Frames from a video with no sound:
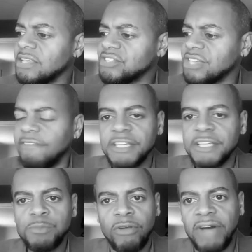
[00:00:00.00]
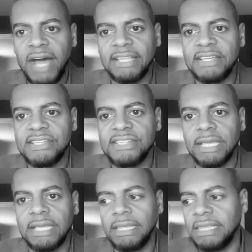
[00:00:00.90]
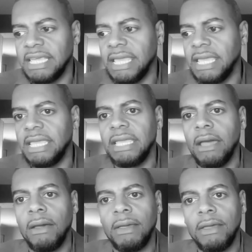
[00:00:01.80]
service providers in the